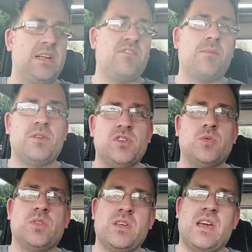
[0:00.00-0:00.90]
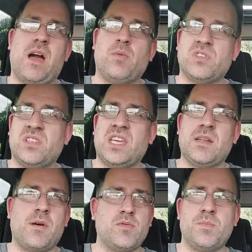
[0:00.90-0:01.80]
if I'm honest with you, I was thinking
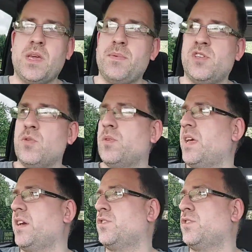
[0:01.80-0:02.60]
about maybe doing like a